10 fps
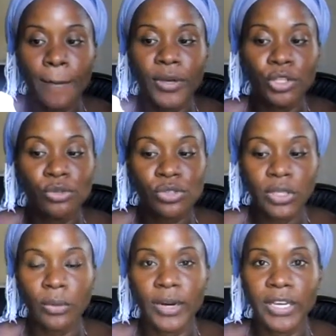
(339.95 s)
but
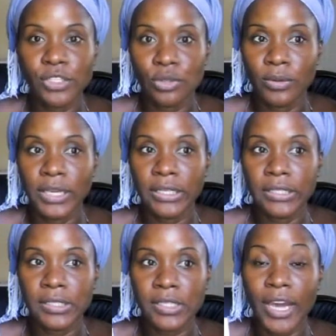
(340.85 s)
usually what I do
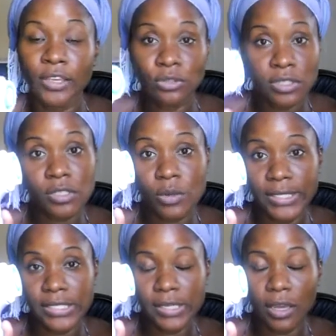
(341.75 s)
is I use this
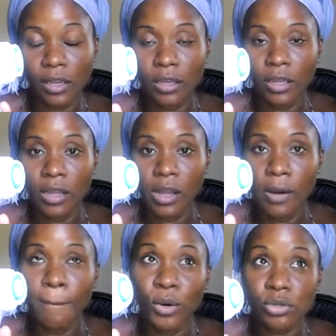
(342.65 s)
twice a day
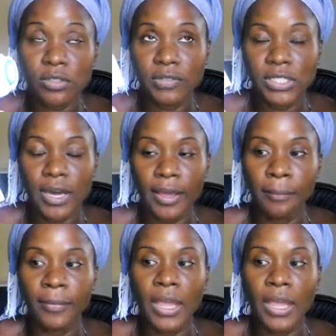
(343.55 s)
most of the time,